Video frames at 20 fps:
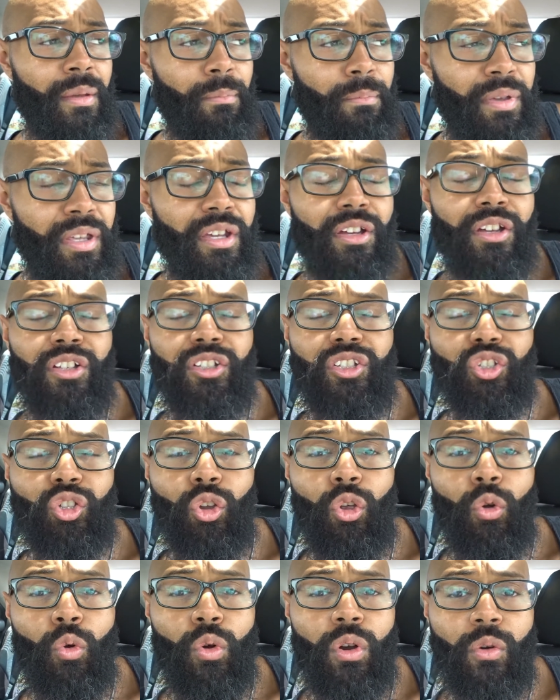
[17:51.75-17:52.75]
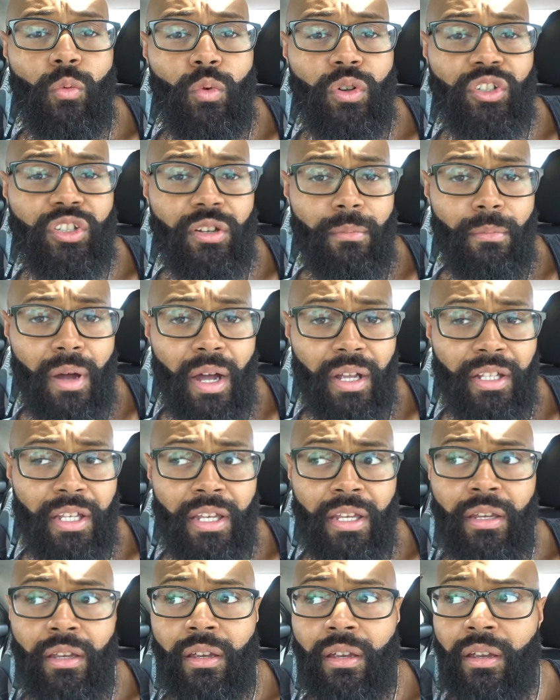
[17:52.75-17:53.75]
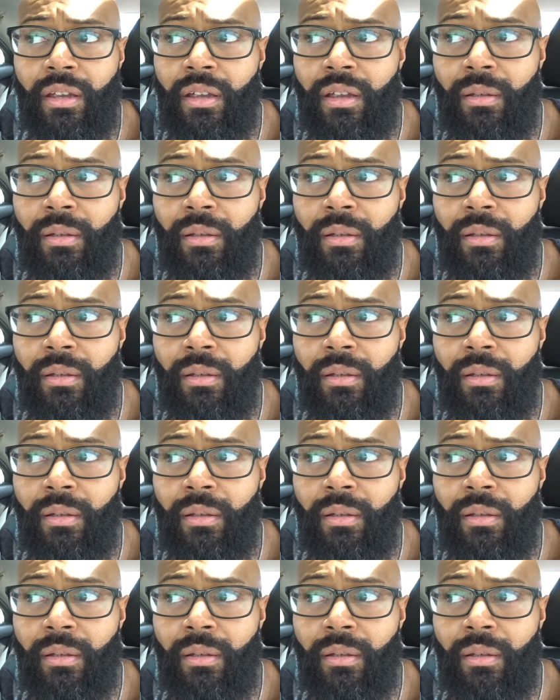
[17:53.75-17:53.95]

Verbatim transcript: be a good steward with your money,